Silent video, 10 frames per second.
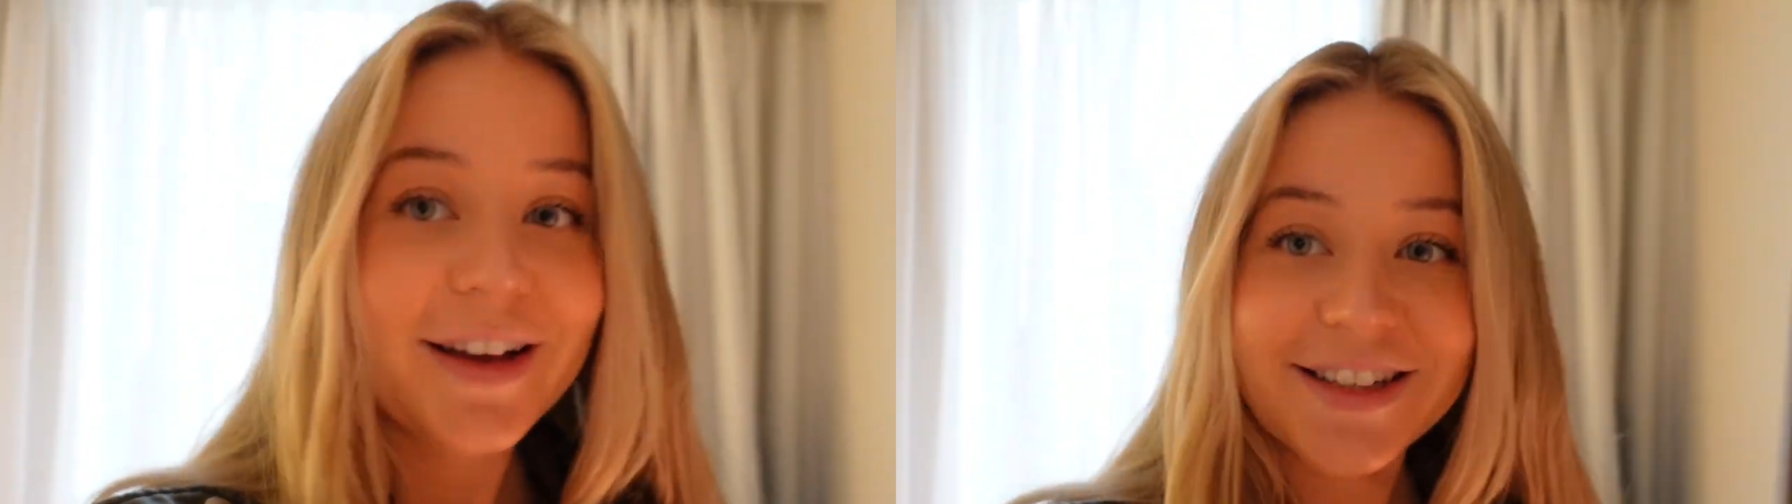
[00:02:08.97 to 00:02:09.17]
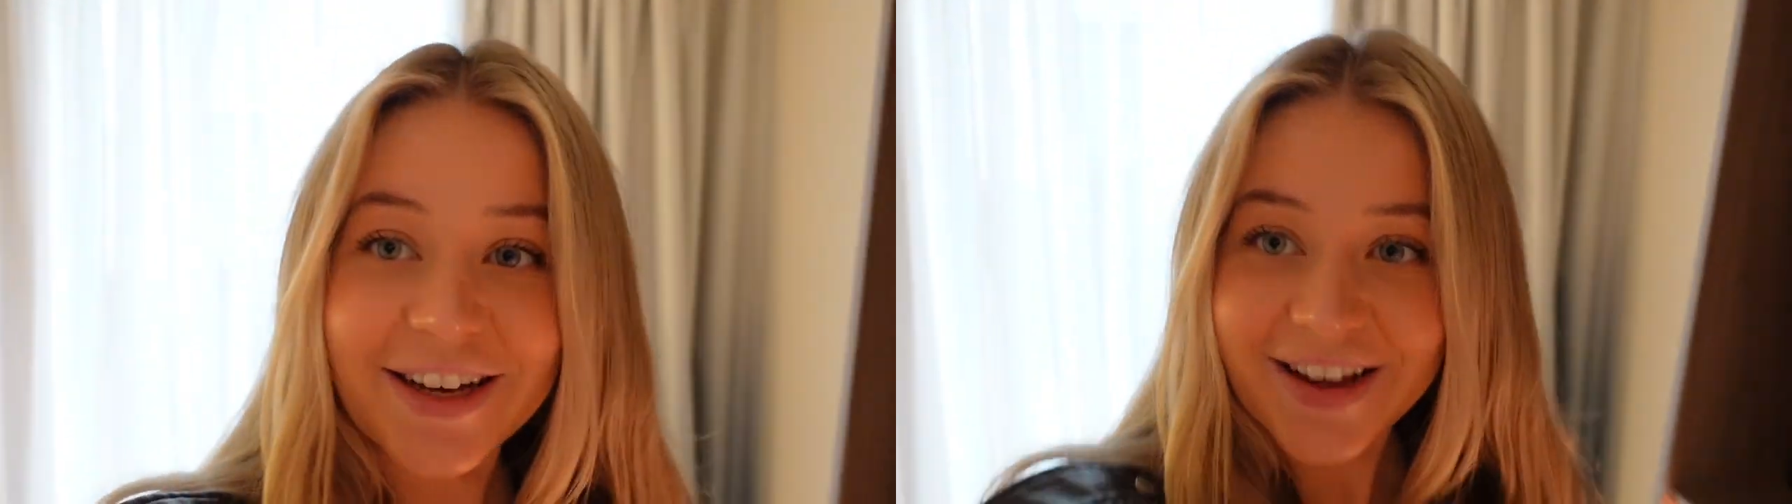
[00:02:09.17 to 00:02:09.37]

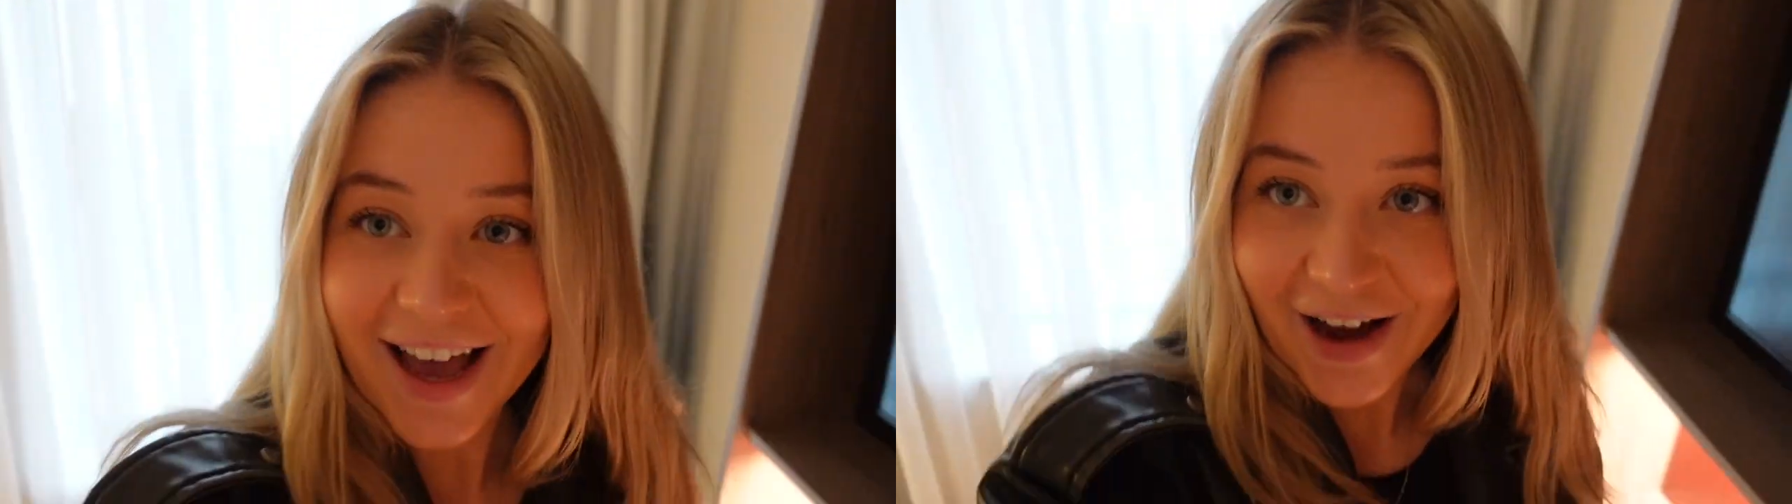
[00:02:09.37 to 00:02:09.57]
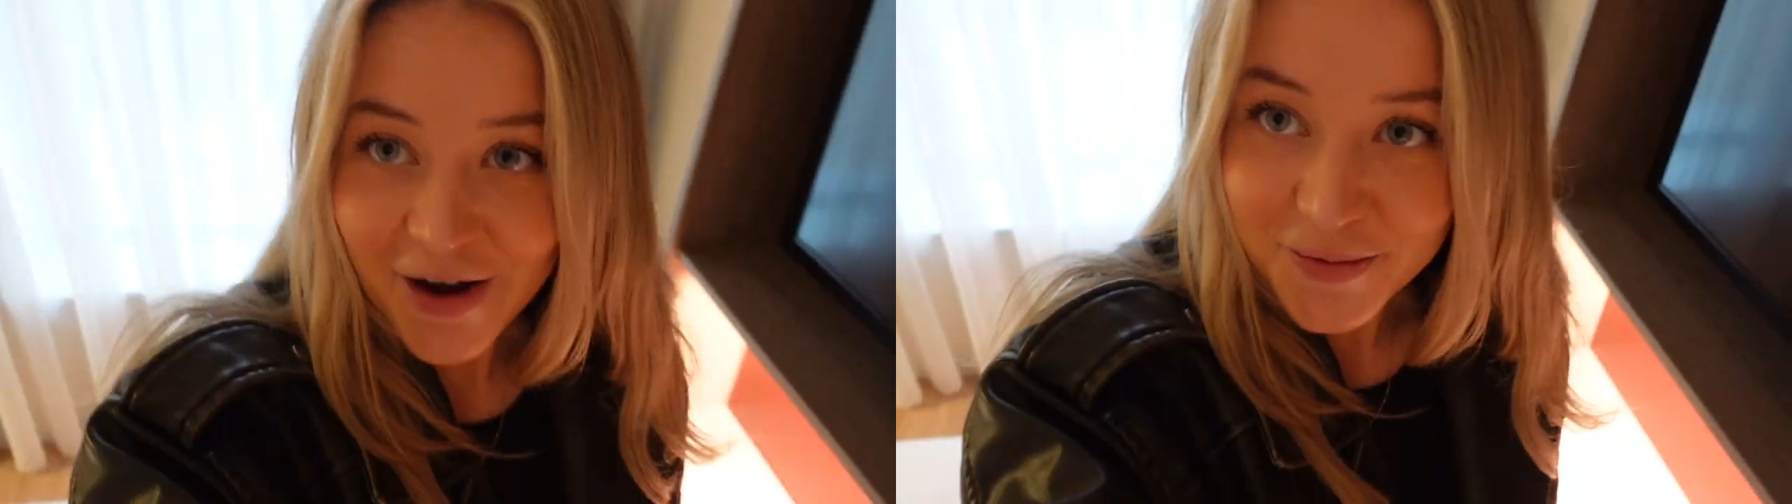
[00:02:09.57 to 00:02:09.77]
So
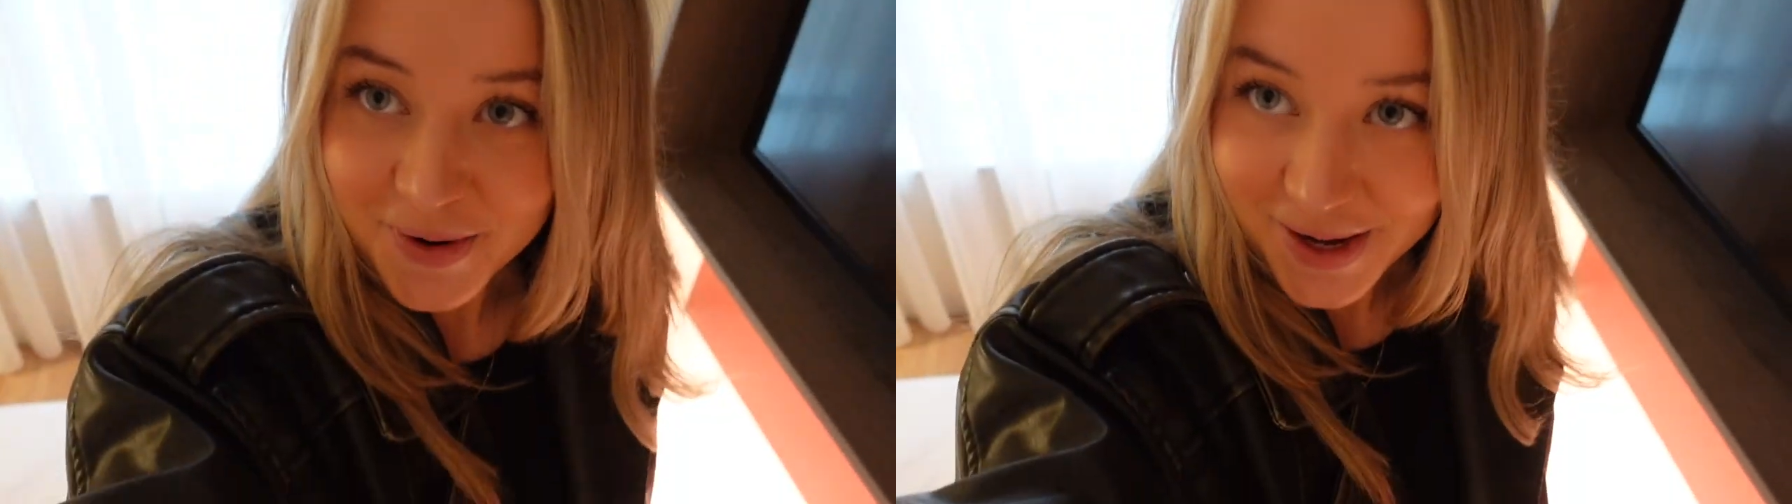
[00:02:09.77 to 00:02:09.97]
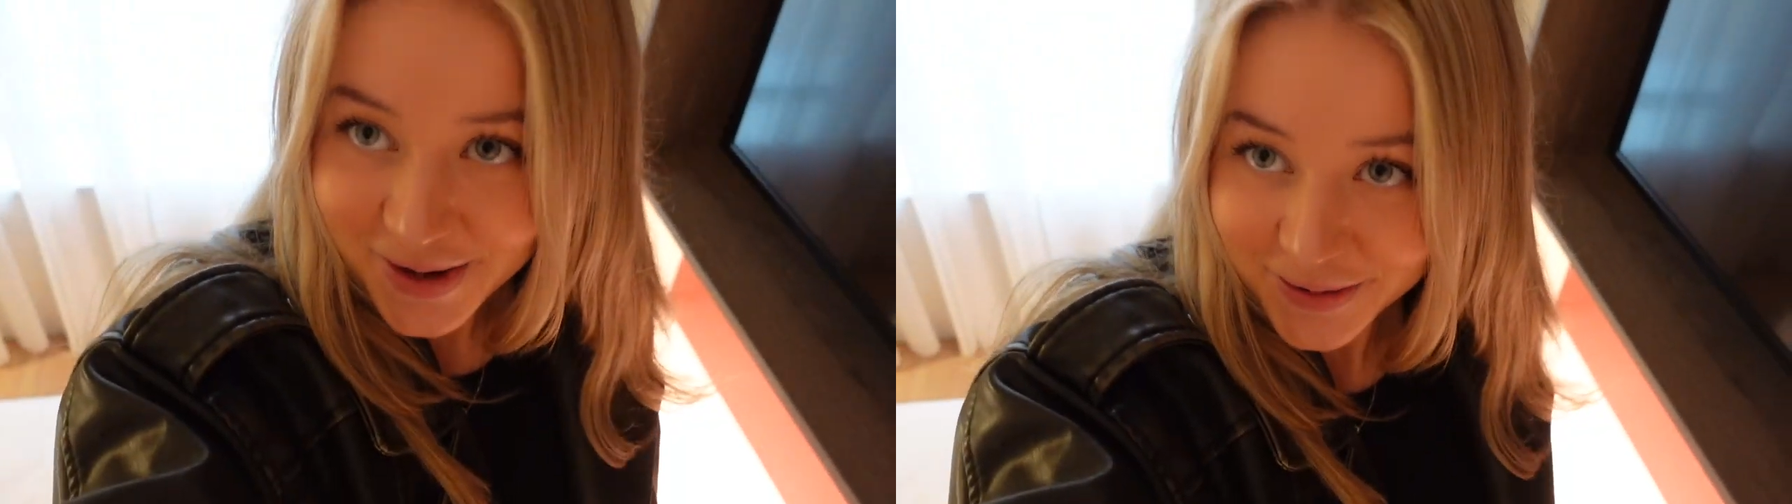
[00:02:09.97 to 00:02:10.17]
yeah, I
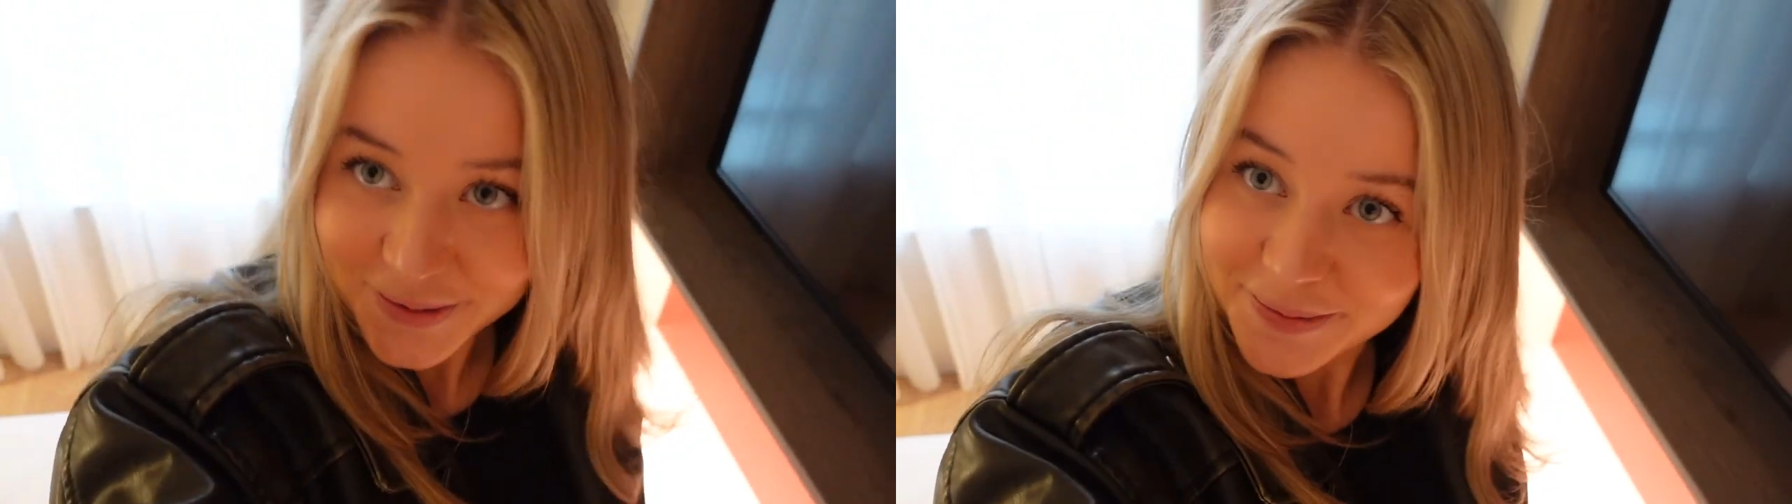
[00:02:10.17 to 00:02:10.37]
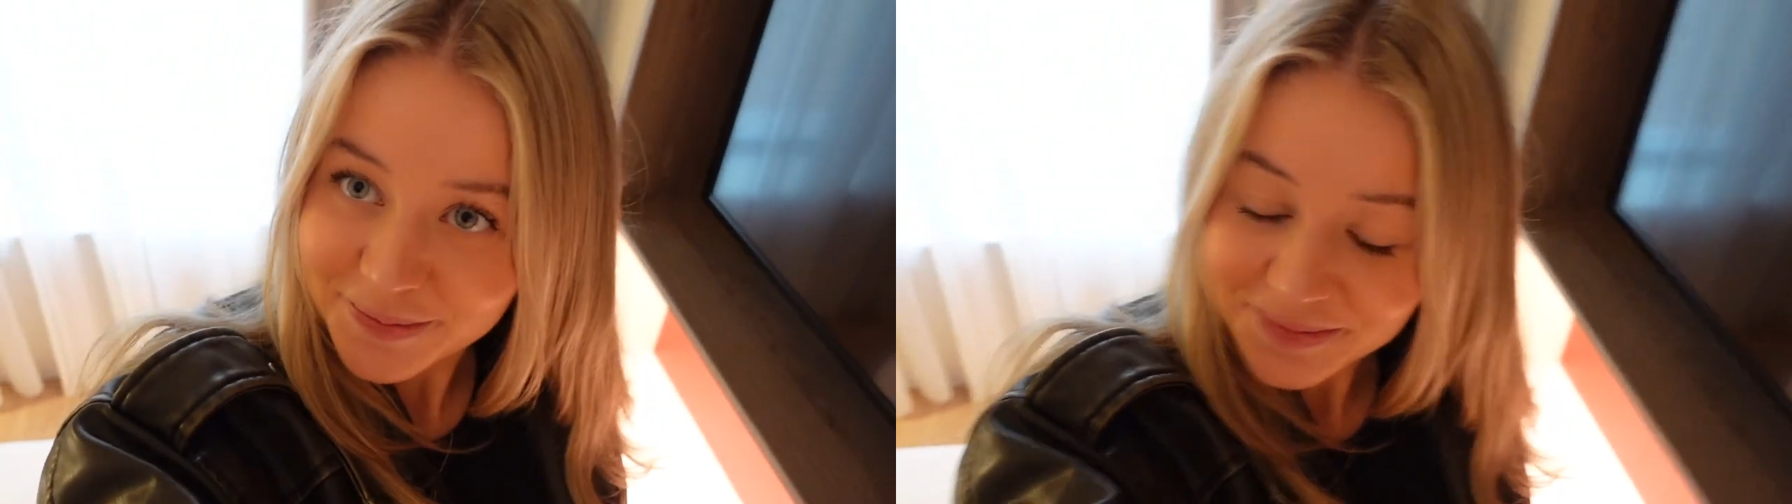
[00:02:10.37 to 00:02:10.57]

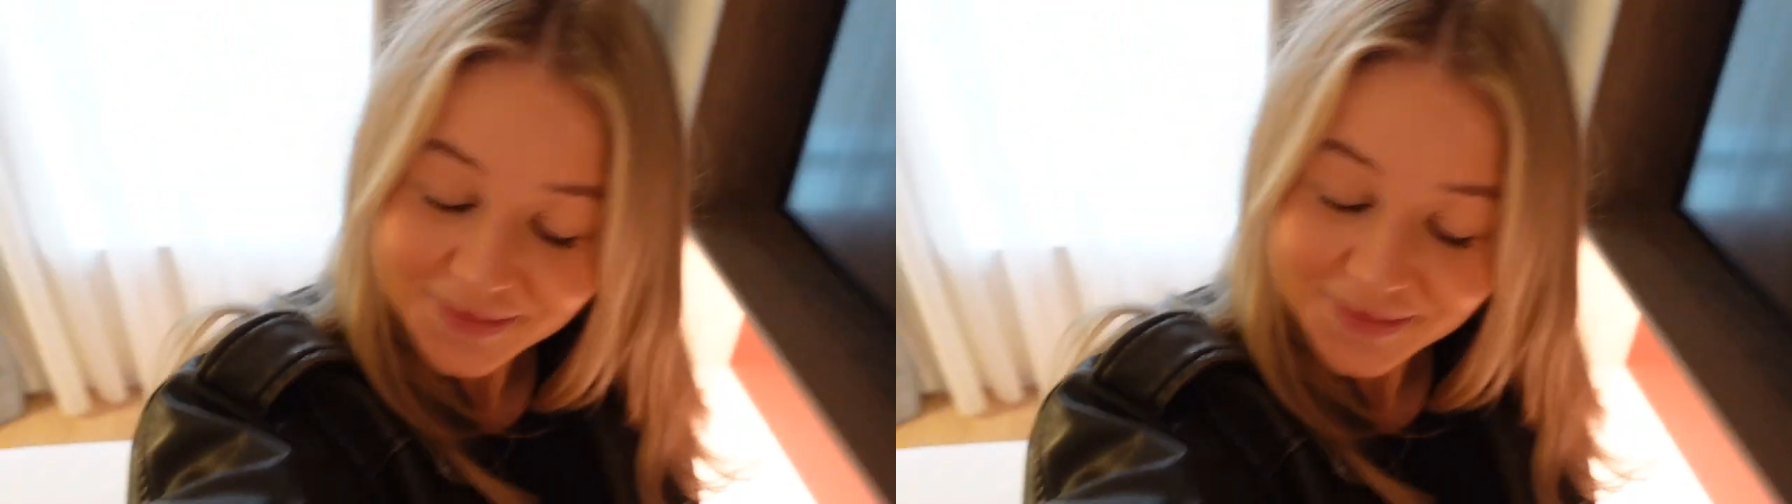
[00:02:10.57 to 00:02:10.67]
will